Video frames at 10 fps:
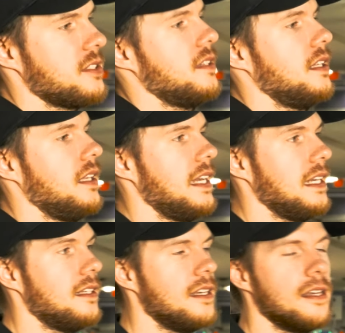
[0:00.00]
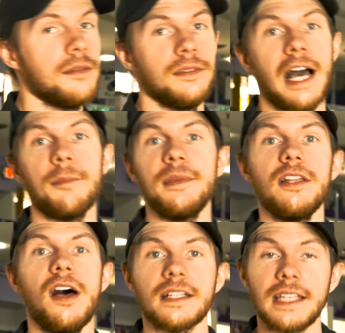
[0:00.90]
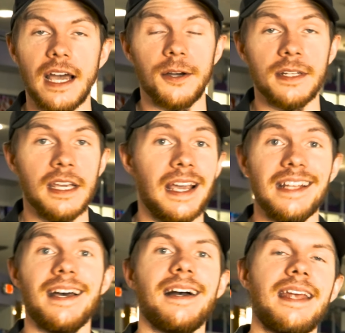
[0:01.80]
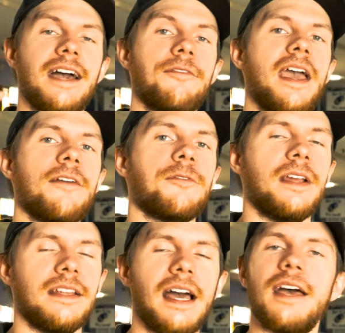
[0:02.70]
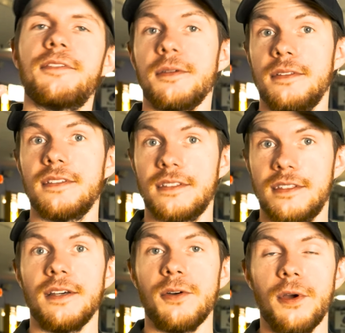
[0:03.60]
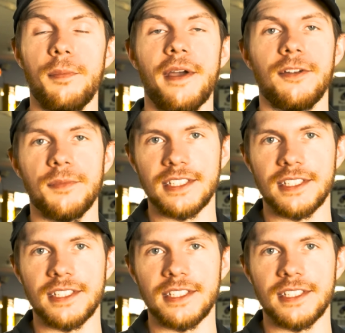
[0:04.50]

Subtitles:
on the lane, not be locked out, and not have the oil pattern be